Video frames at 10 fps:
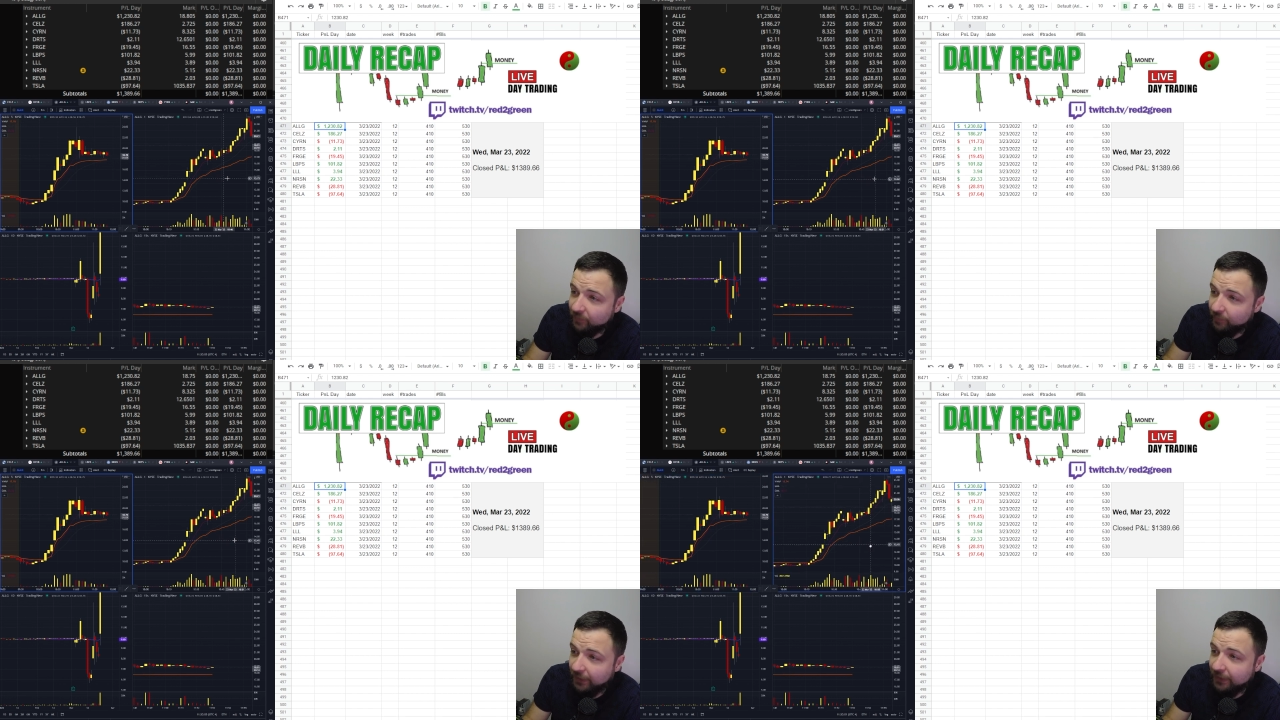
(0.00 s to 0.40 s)

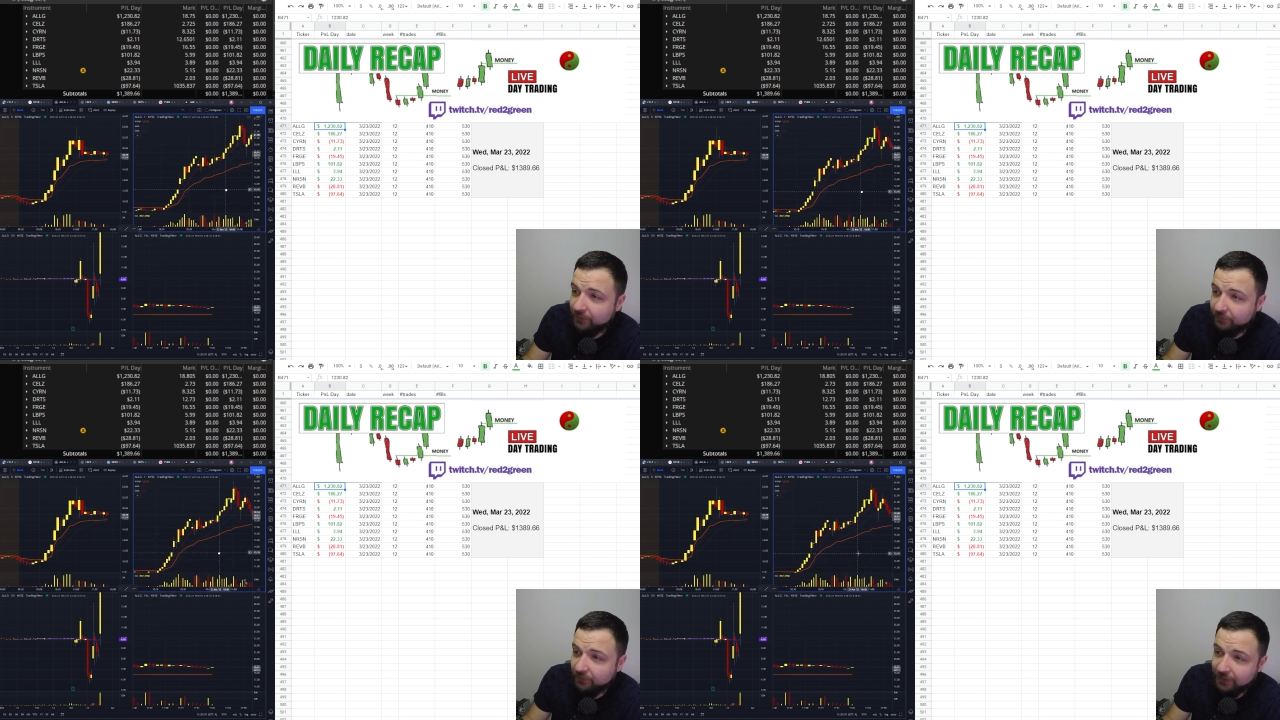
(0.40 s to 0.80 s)

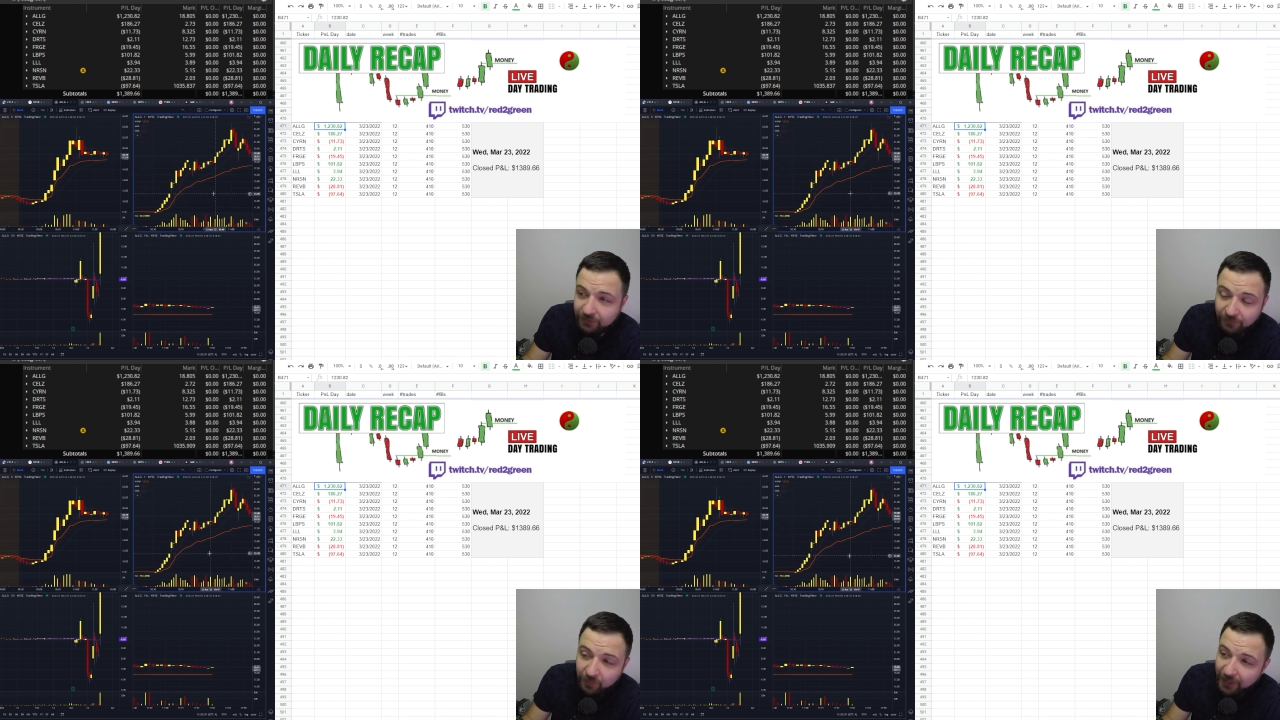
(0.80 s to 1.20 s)
Man,
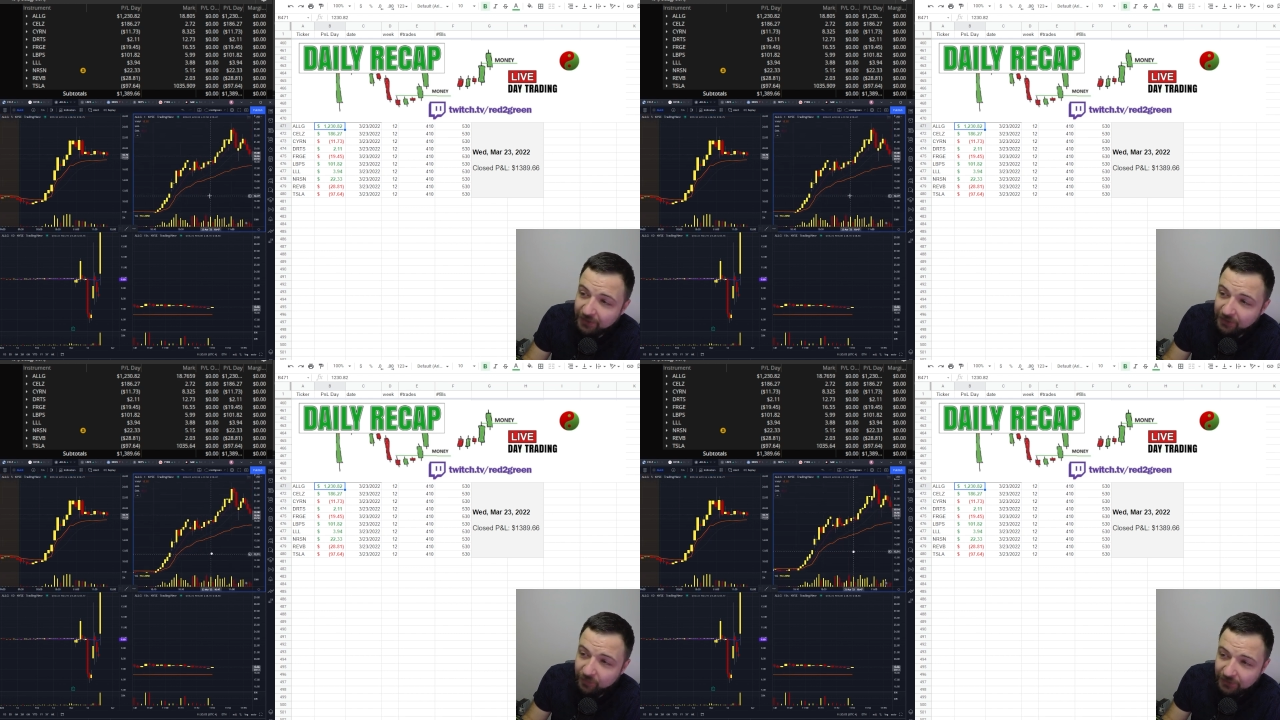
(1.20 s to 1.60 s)
it
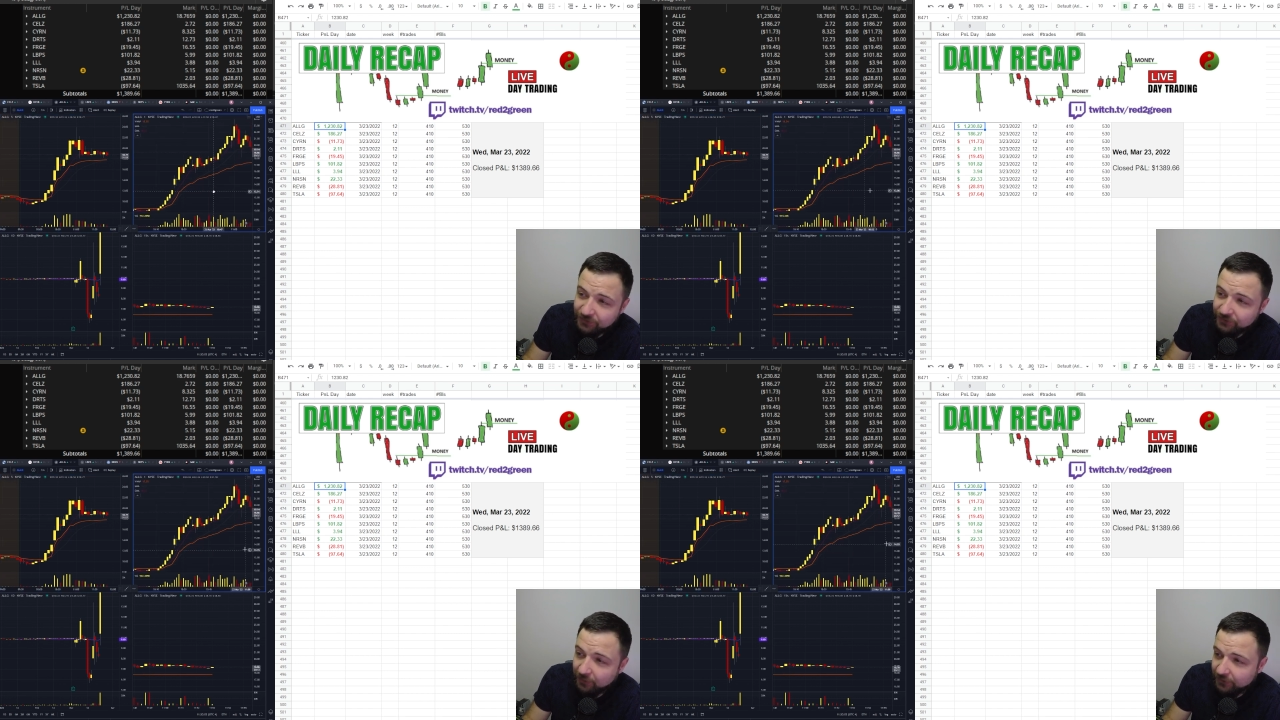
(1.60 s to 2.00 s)
reminded me the
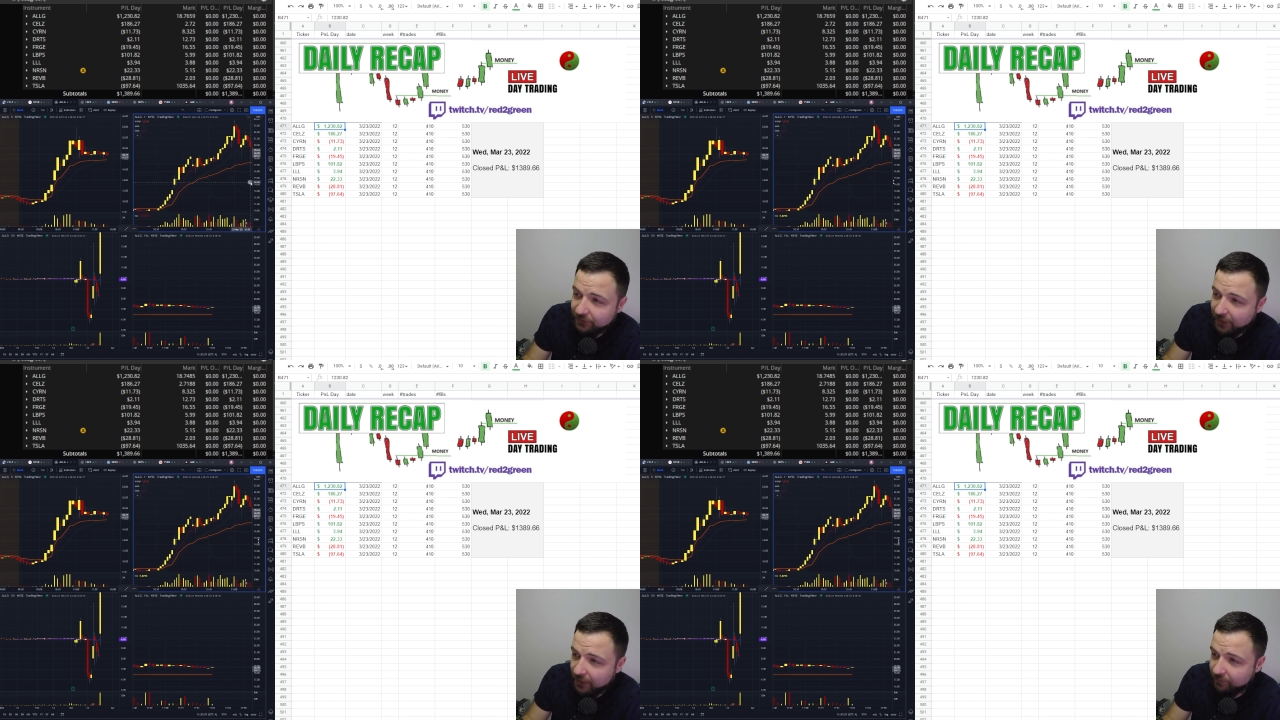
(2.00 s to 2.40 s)

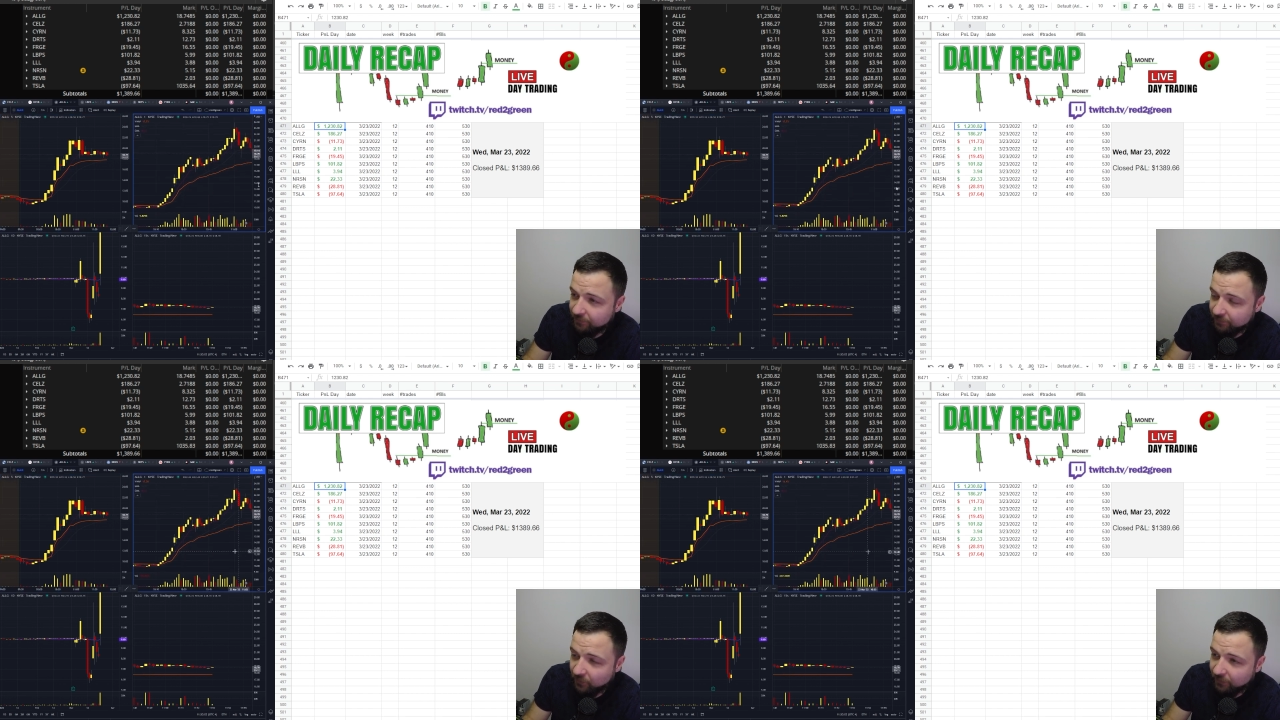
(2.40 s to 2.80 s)
summertime
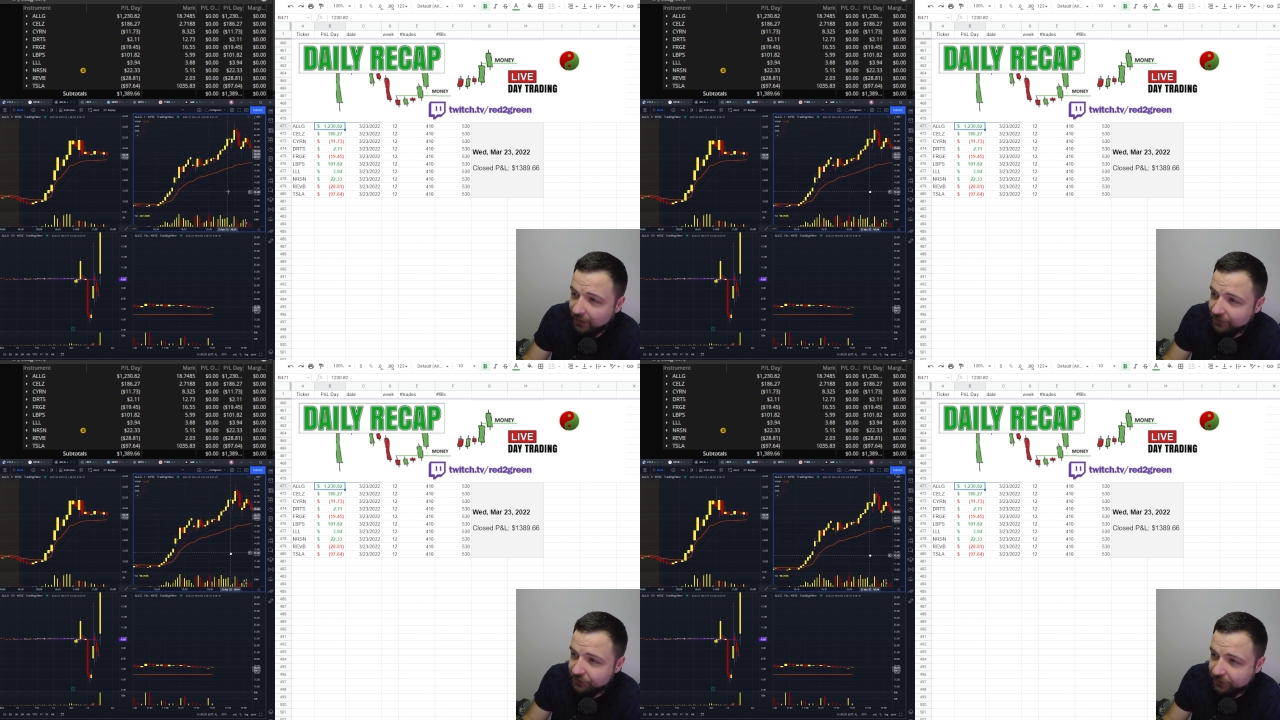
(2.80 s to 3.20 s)
of
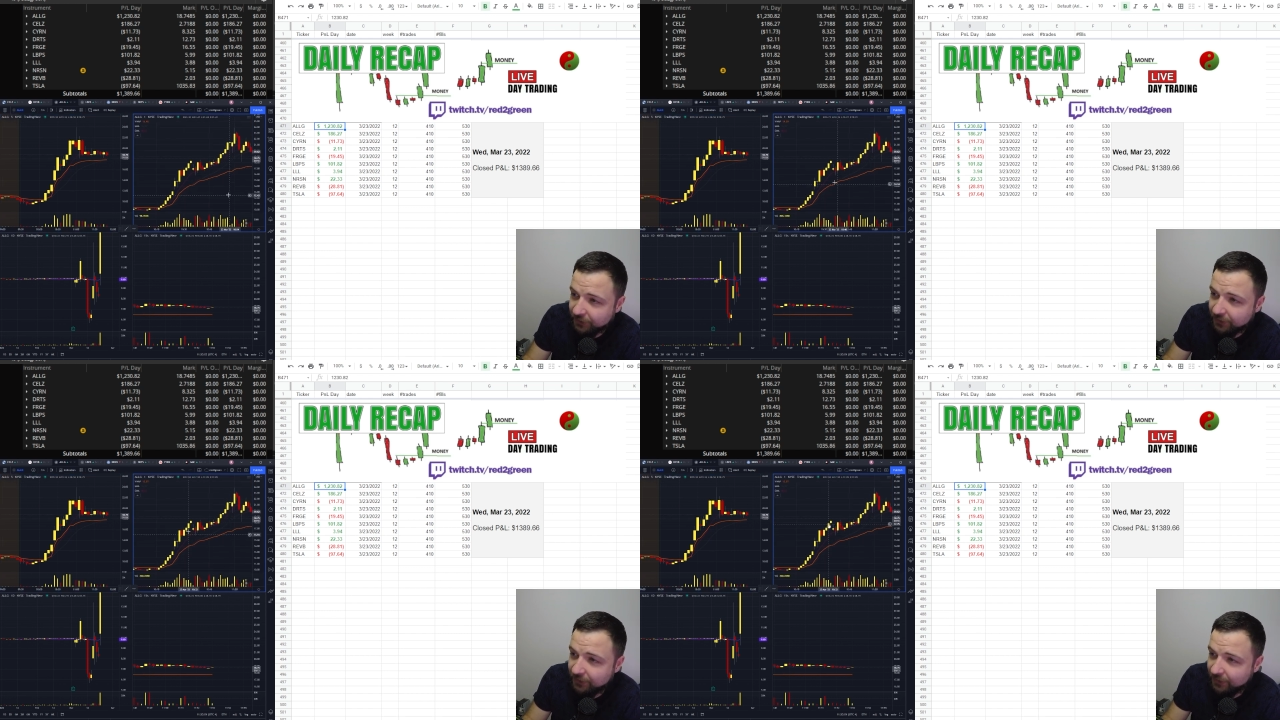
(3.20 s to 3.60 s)
last
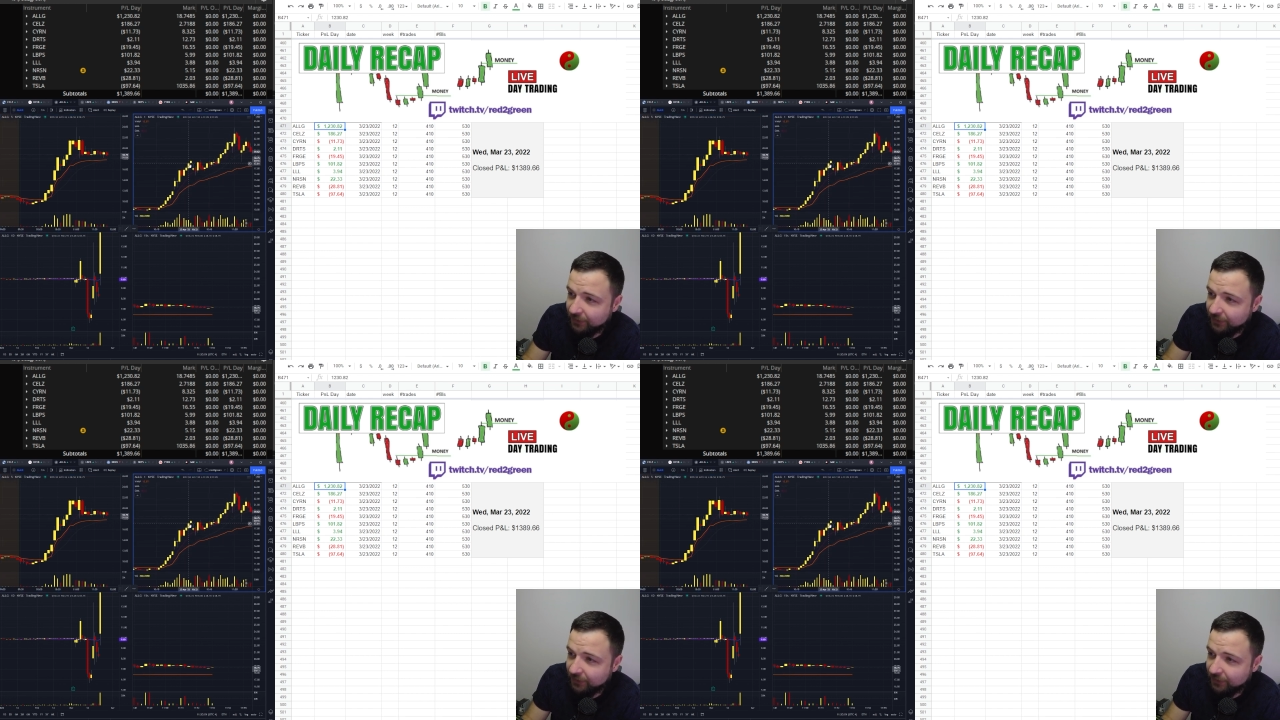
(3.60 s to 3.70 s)
year.